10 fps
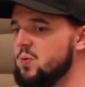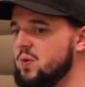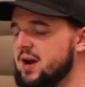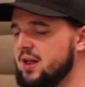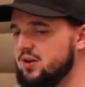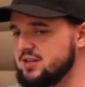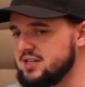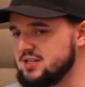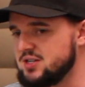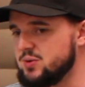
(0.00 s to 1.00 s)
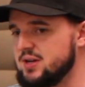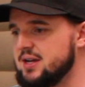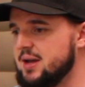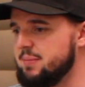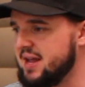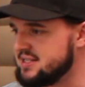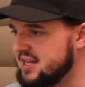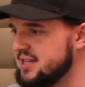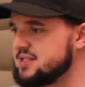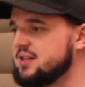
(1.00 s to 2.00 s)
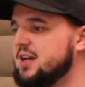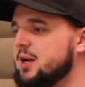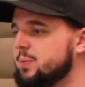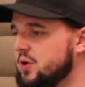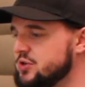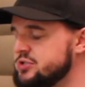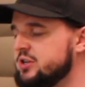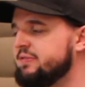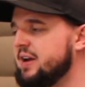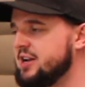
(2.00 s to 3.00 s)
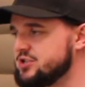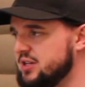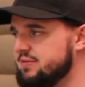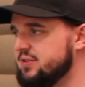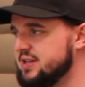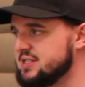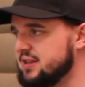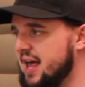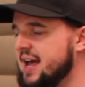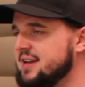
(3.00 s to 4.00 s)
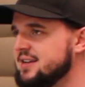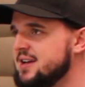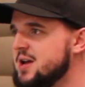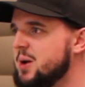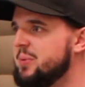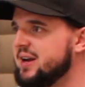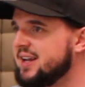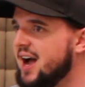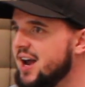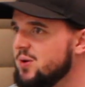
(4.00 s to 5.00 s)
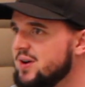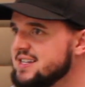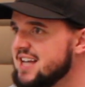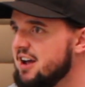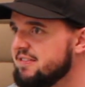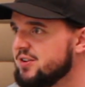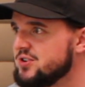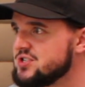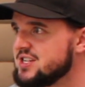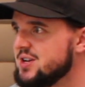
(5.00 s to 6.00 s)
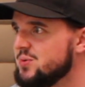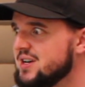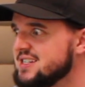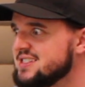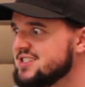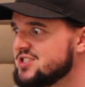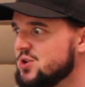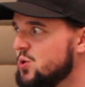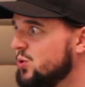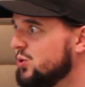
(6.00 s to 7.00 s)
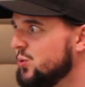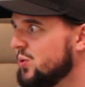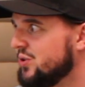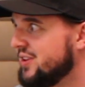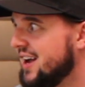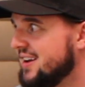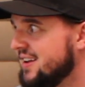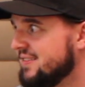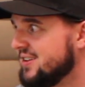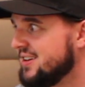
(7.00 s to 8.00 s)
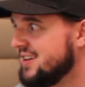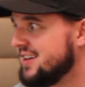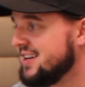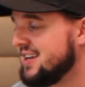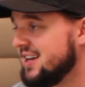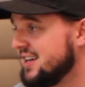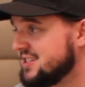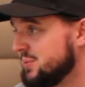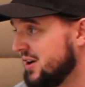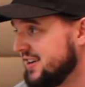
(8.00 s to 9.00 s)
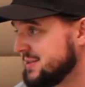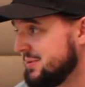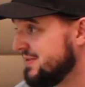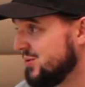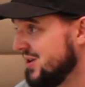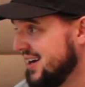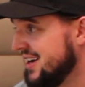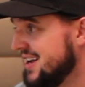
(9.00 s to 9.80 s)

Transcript: when I looked into it, it made sense on like a personal financial level, this and that. But it kind of was at first, it was just a whole new world that I'd never experienced before.